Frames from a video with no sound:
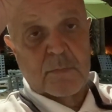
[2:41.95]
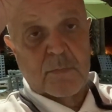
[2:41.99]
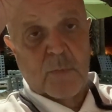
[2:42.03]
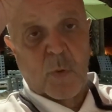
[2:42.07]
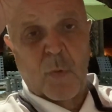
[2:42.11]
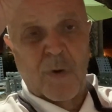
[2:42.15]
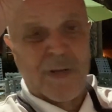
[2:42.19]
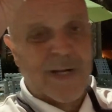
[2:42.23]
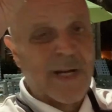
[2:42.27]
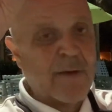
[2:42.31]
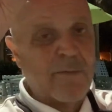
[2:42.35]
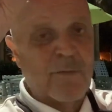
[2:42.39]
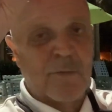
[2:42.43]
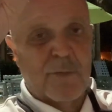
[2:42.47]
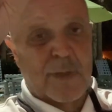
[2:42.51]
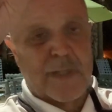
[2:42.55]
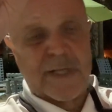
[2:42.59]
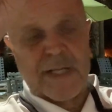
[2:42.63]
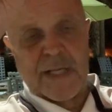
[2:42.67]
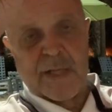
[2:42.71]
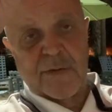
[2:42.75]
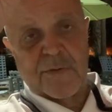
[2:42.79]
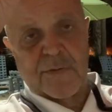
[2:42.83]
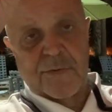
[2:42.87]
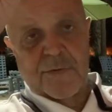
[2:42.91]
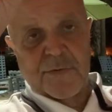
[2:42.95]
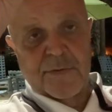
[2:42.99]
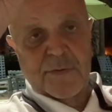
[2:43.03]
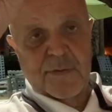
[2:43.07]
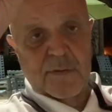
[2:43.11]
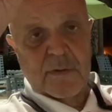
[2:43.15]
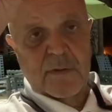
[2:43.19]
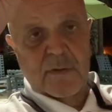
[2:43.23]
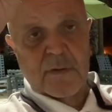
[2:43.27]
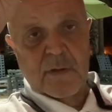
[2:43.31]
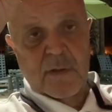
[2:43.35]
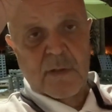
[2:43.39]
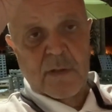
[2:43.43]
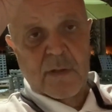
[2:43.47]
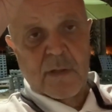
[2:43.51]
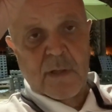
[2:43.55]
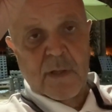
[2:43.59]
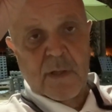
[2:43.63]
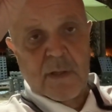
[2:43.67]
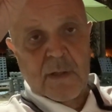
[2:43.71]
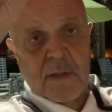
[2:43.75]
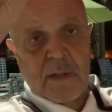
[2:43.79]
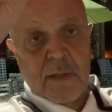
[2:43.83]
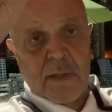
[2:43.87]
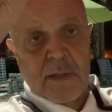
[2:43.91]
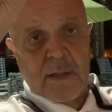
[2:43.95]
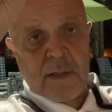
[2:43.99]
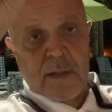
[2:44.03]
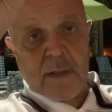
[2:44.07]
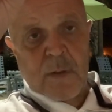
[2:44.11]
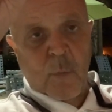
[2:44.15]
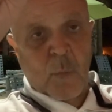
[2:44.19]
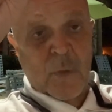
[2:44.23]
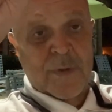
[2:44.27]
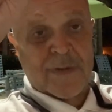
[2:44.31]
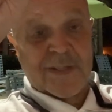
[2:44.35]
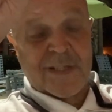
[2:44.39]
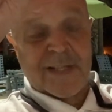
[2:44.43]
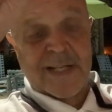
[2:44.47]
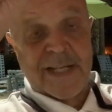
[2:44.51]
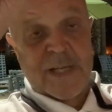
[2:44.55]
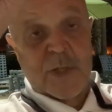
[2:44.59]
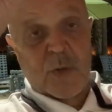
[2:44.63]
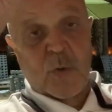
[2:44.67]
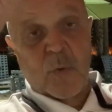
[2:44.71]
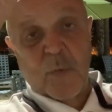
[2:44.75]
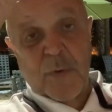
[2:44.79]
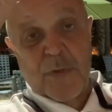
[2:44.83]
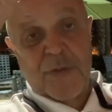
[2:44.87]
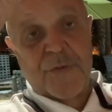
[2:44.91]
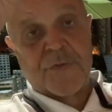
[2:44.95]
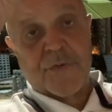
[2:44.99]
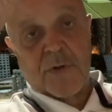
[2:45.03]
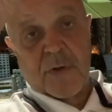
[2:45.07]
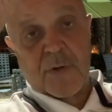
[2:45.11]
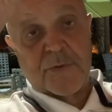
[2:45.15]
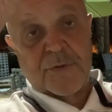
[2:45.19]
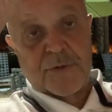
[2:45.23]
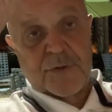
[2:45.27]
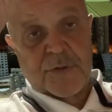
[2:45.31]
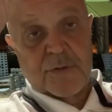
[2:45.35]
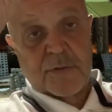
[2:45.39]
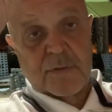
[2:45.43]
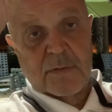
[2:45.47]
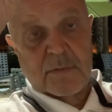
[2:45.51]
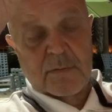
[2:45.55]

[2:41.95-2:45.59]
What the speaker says: whatever it is, with clinical research,